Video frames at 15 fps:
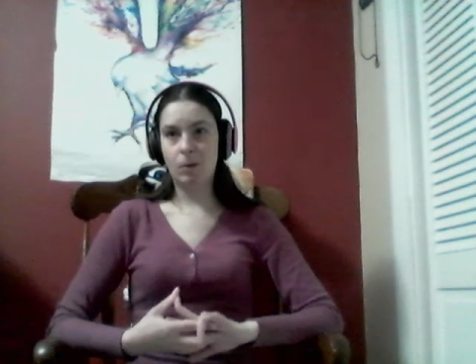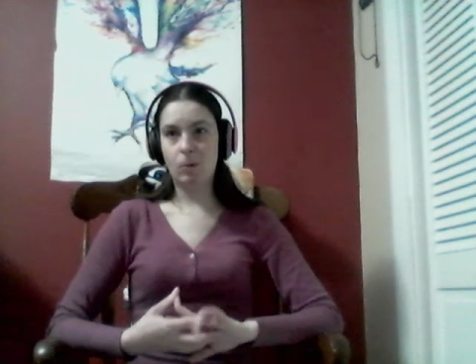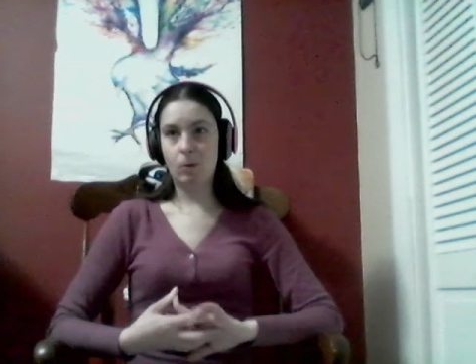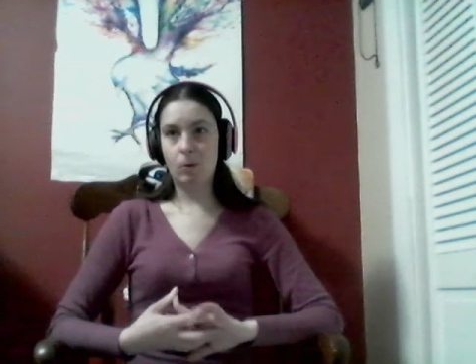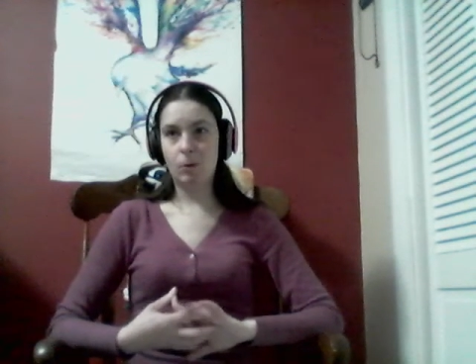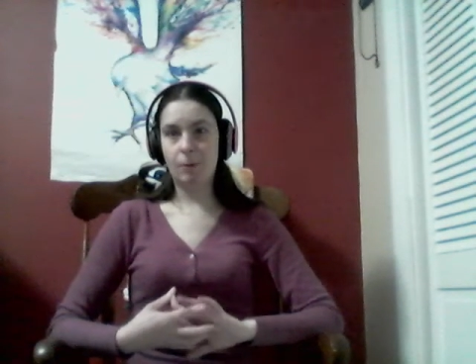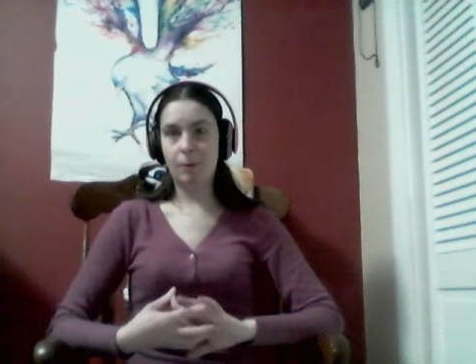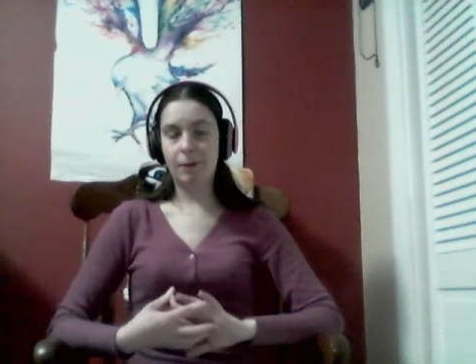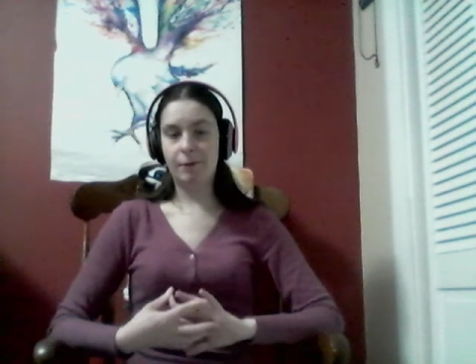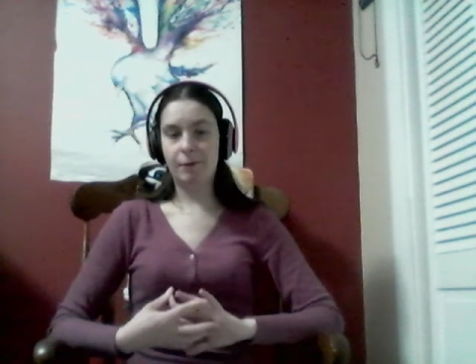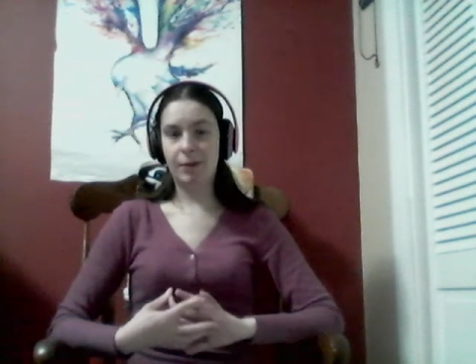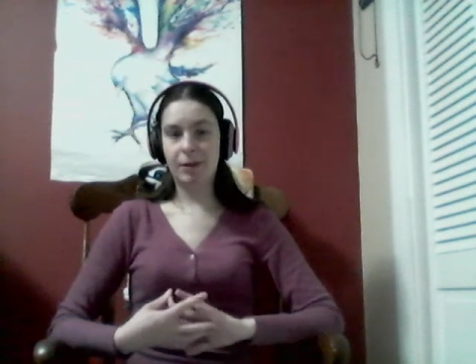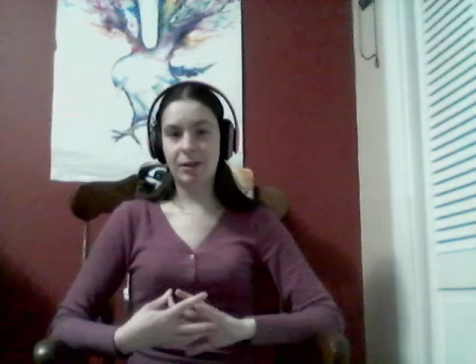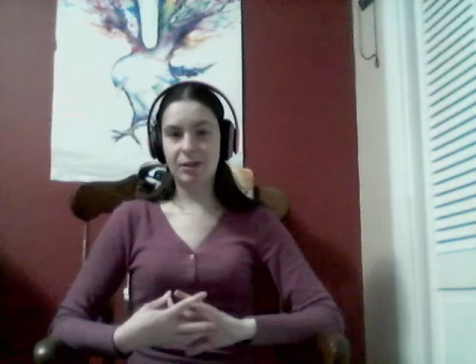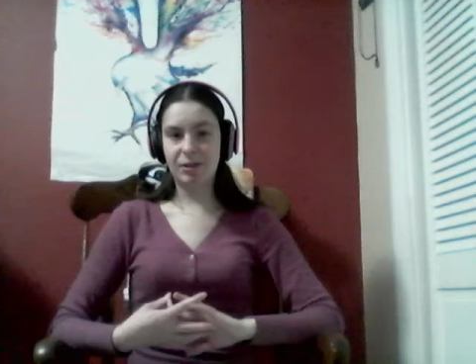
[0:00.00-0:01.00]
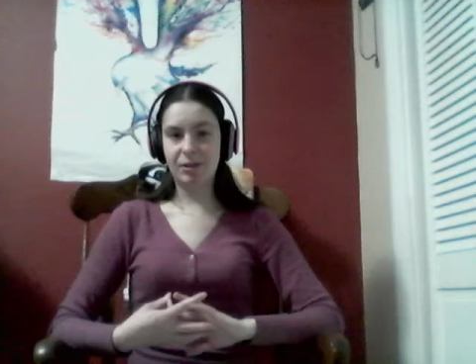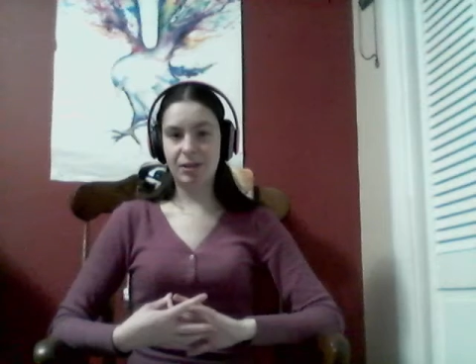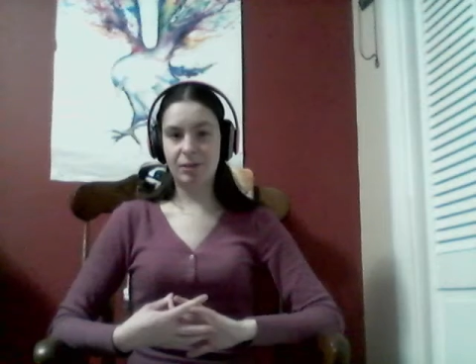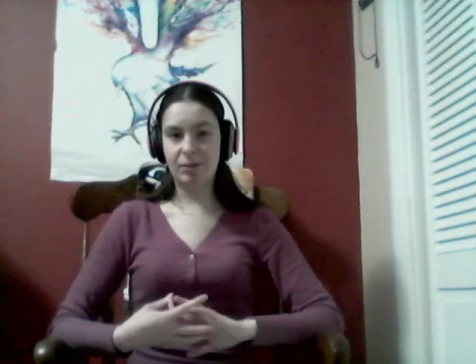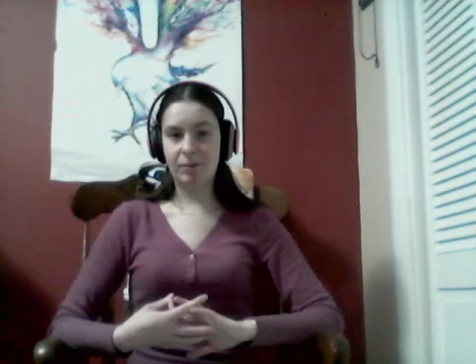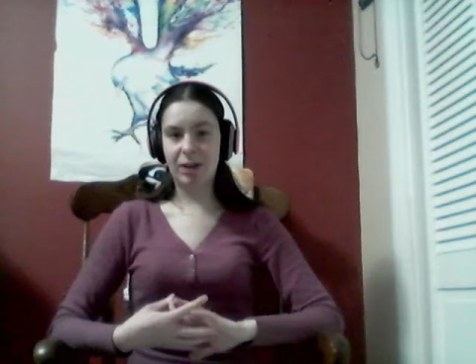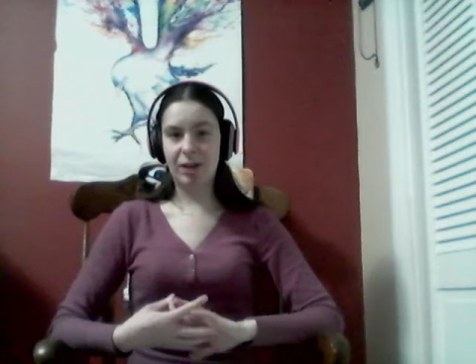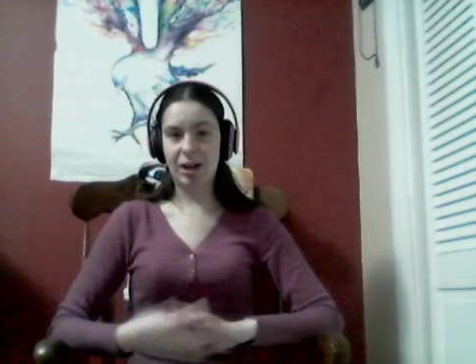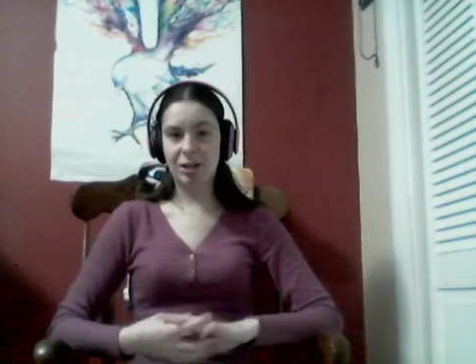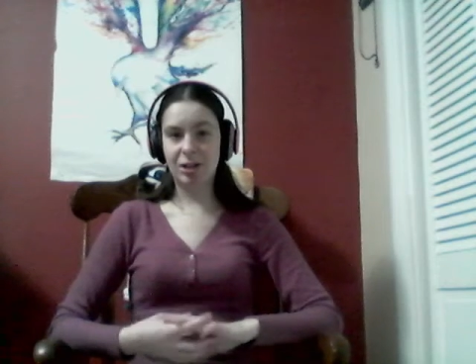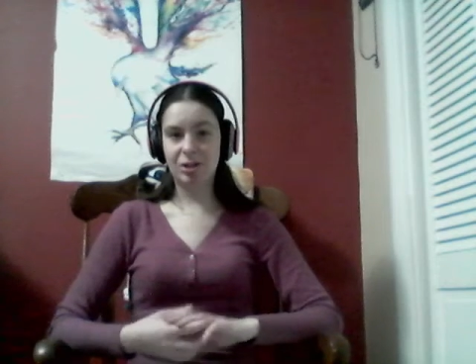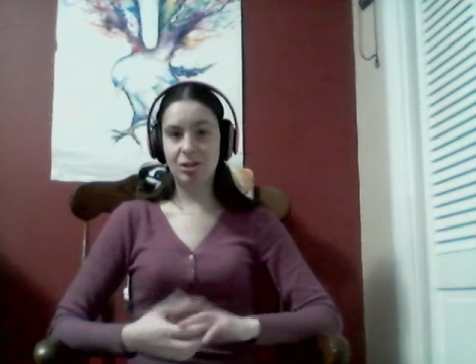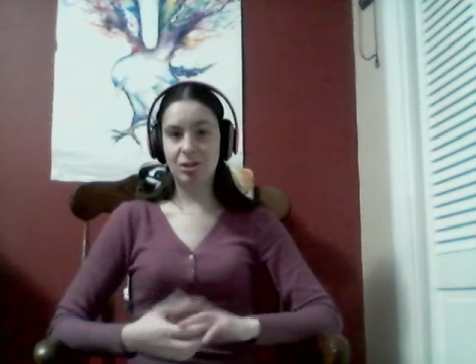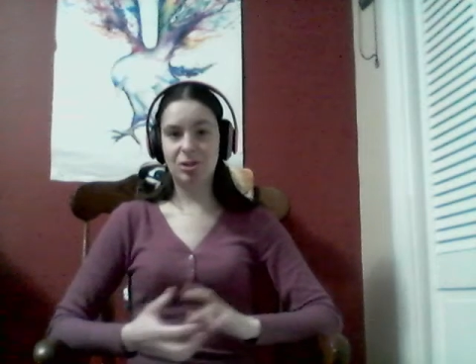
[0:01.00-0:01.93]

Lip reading: One of my friends did a reaction